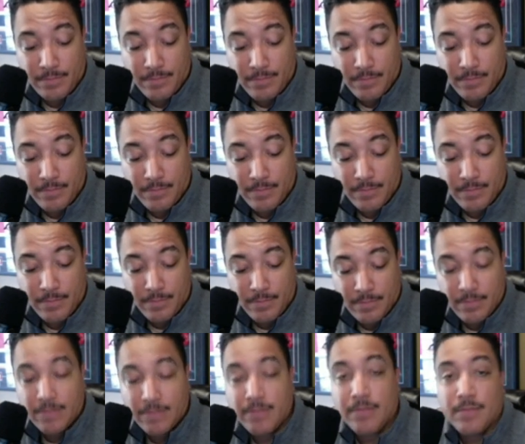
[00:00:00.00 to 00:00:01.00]

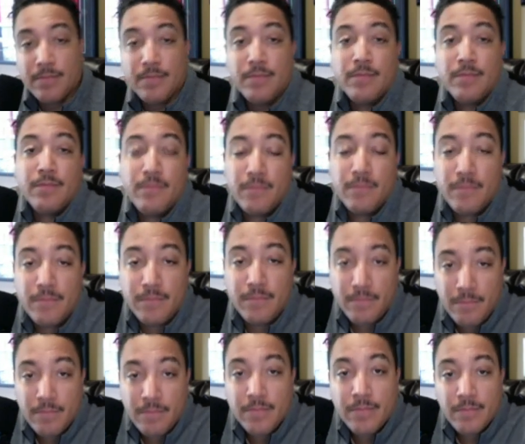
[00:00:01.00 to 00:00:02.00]

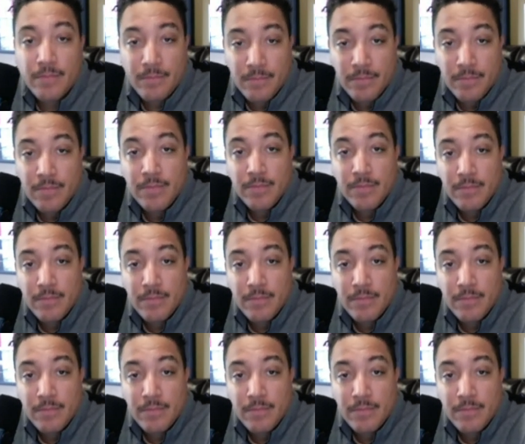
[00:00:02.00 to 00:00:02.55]
No words are spoken by the person on screen.